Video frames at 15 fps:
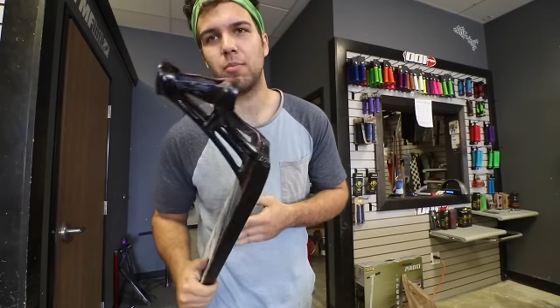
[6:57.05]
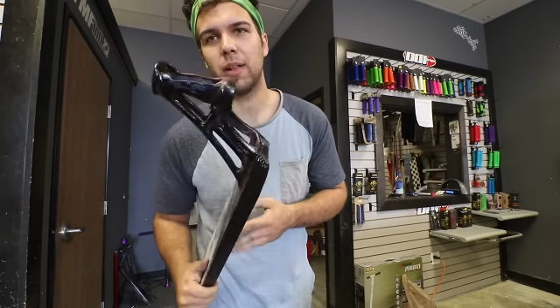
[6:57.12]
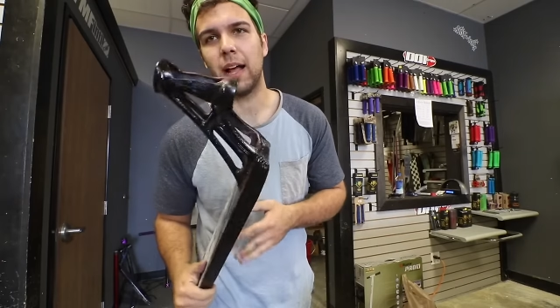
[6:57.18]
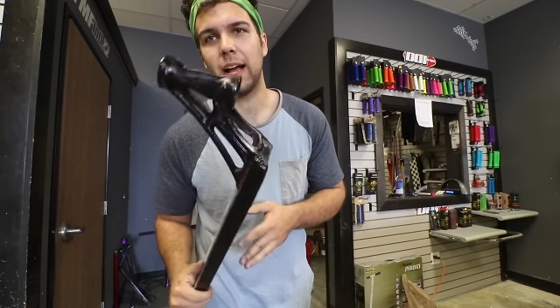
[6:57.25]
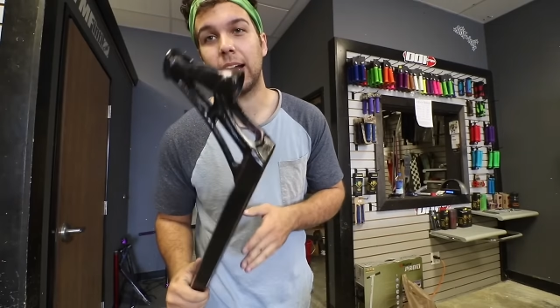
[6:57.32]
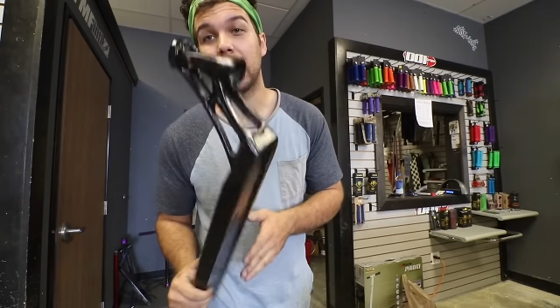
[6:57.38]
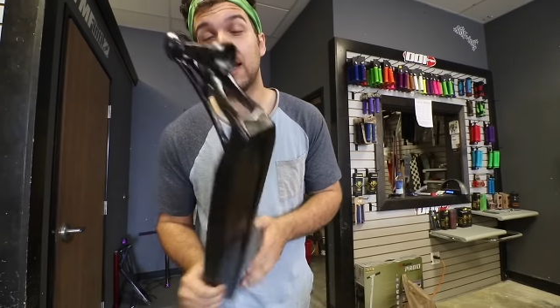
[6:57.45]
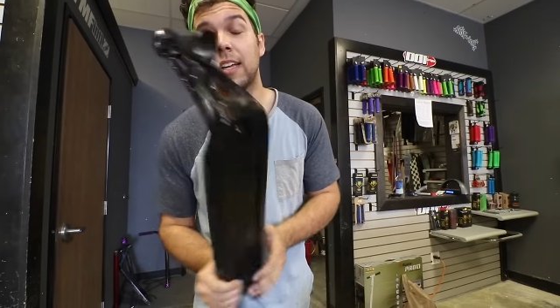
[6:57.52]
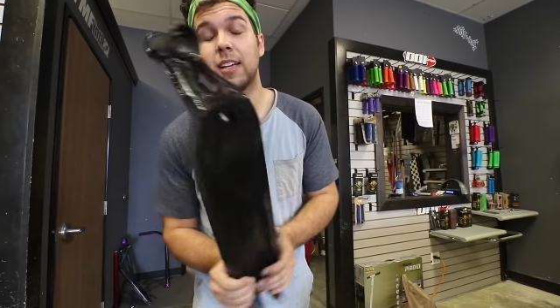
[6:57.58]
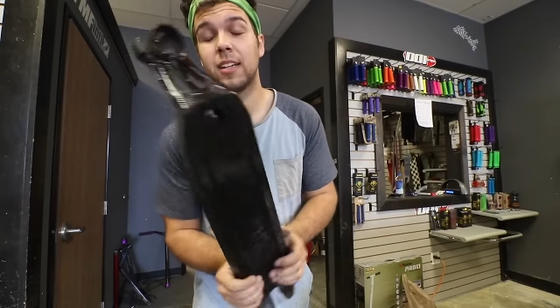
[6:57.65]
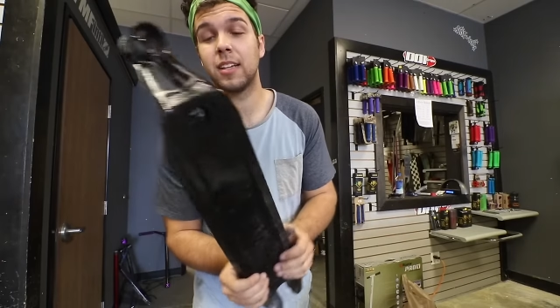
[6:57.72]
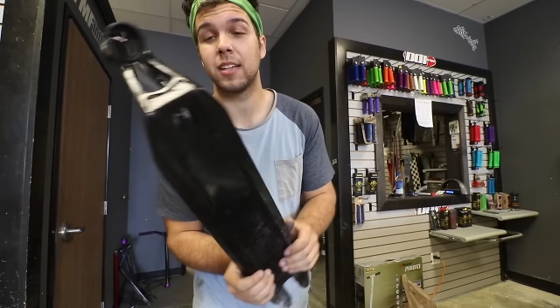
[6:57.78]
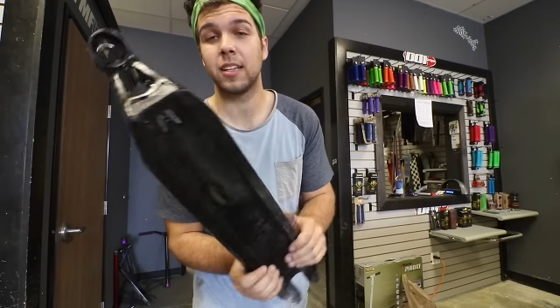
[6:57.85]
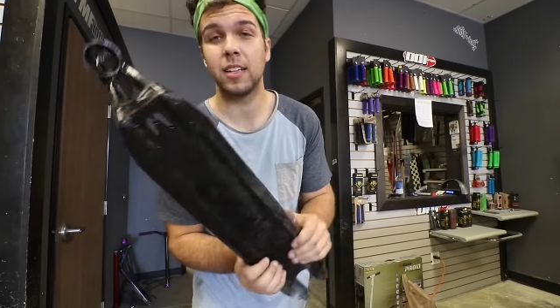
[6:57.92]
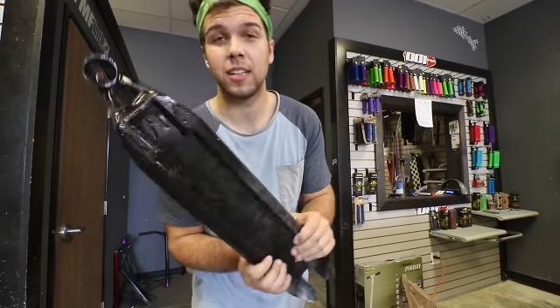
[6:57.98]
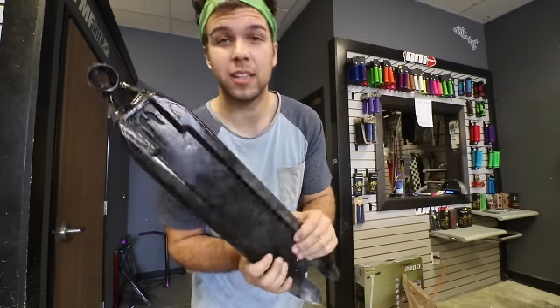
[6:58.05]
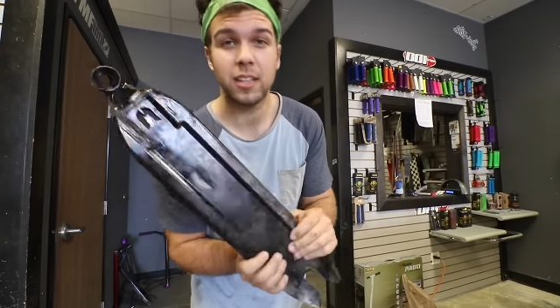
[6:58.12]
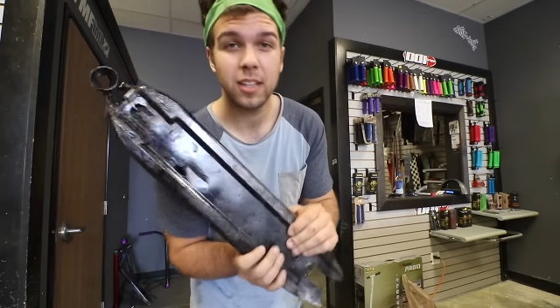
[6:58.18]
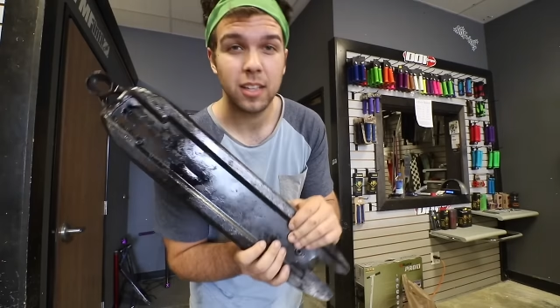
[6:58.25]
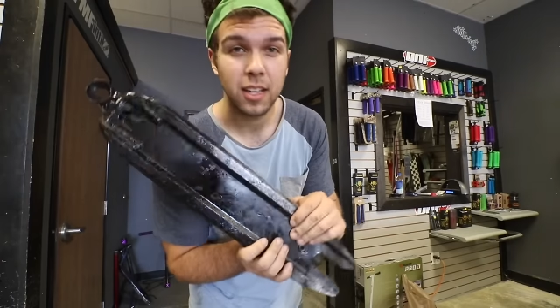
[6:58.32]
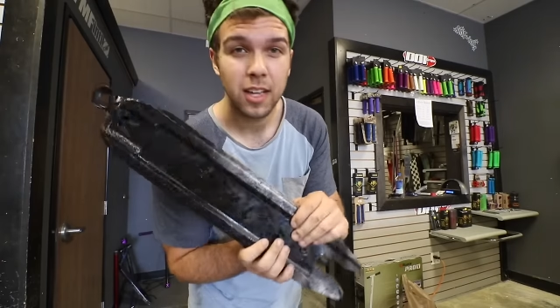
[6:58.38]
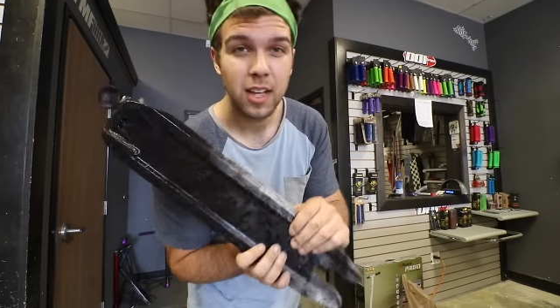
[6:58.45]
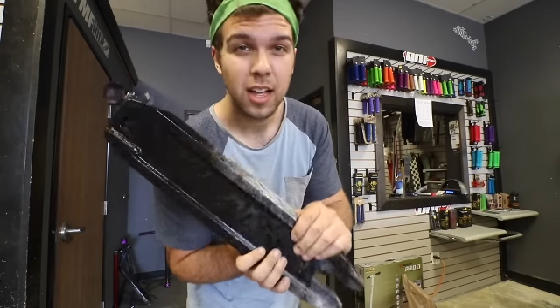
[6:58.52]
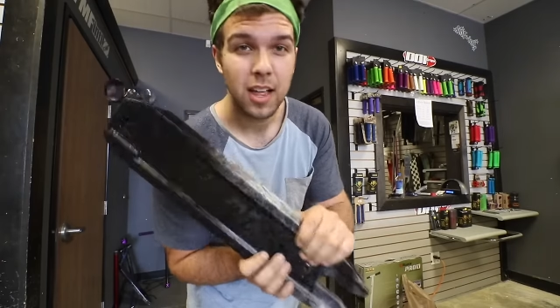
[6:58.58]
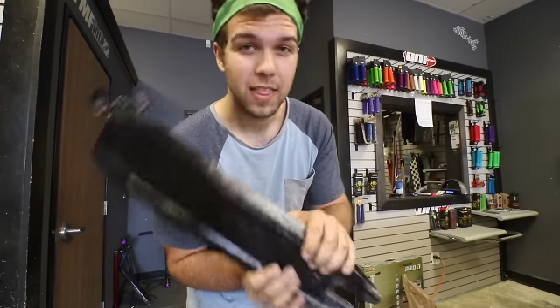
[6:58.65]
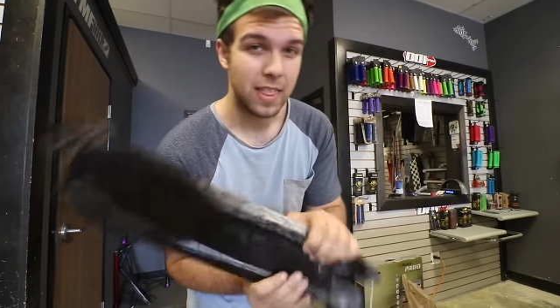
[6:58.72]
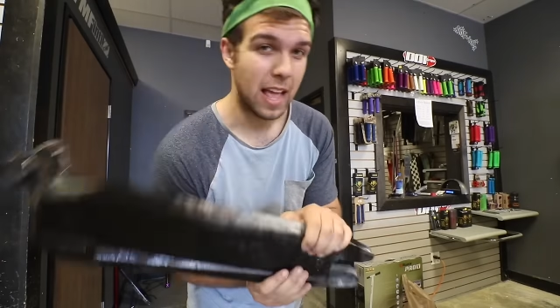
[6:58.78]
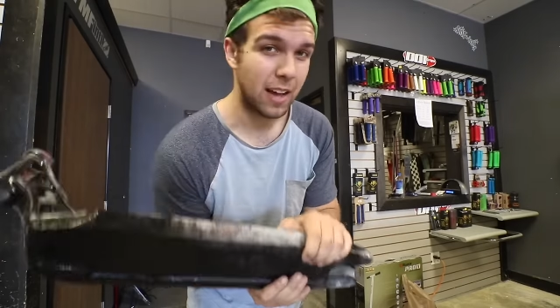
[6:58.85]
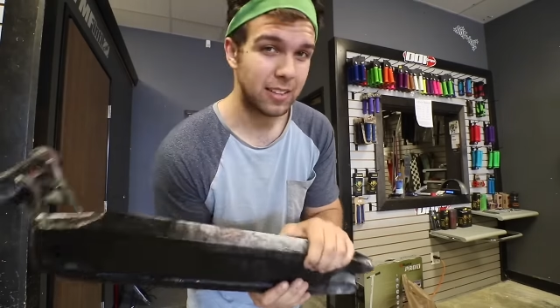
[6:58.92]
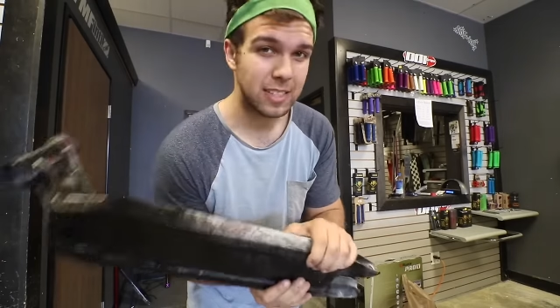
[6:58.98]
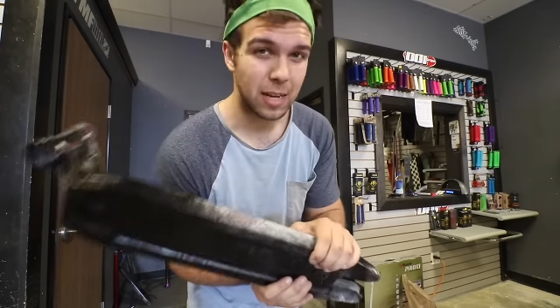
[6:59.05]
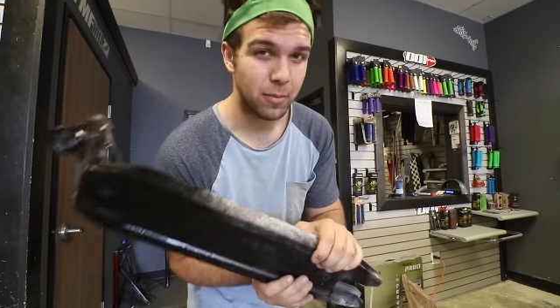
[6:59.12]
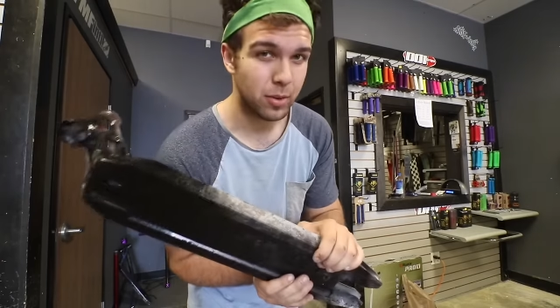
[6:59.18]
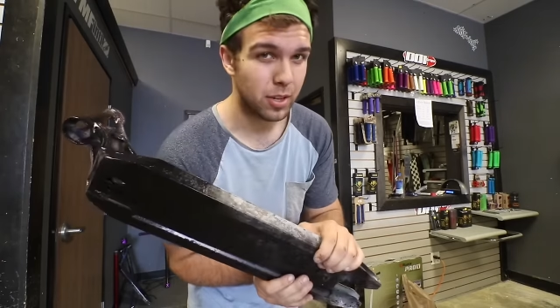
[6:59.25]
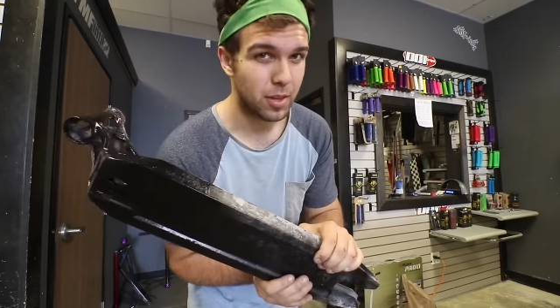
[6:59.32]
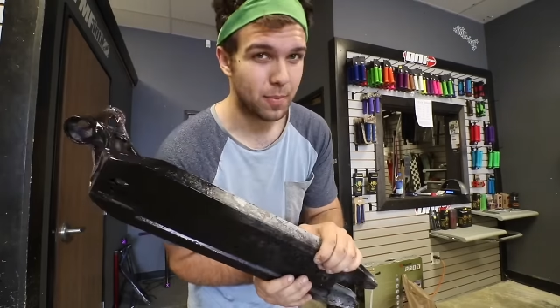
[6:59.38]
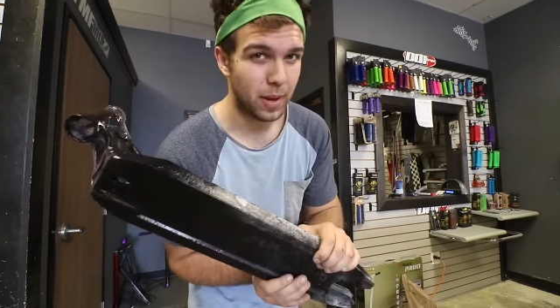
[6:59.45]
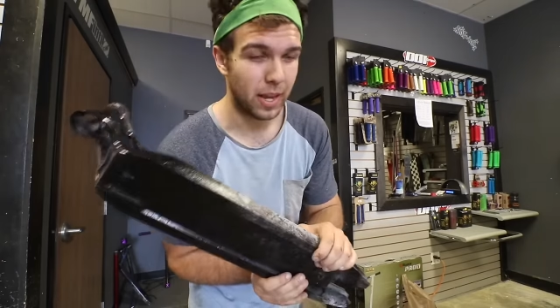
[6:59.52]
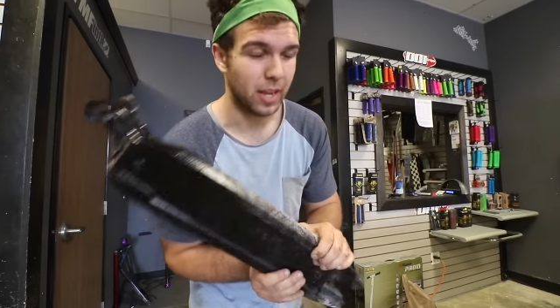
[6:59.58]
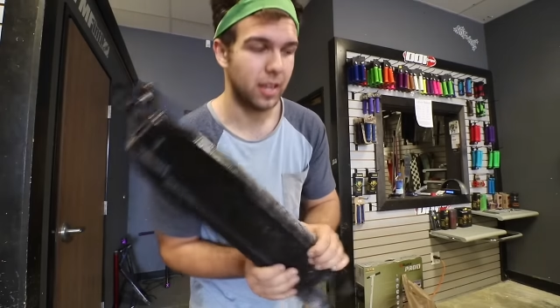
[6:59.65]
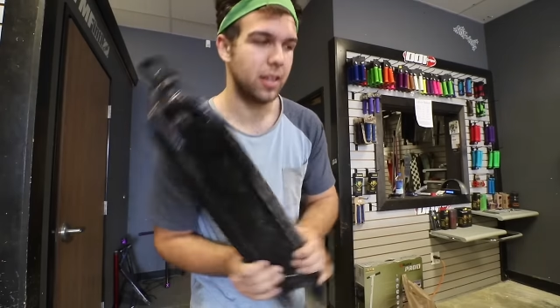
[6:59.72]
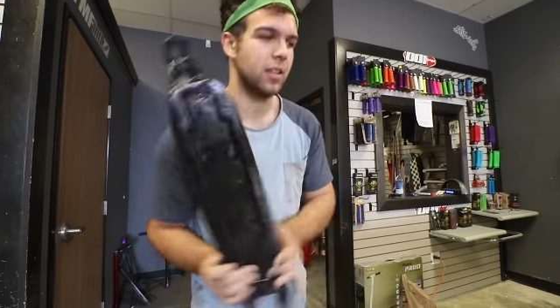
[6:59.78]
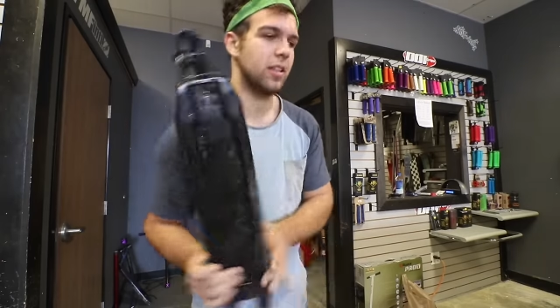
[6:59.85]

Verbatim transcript: black. Now it's time to do the paint.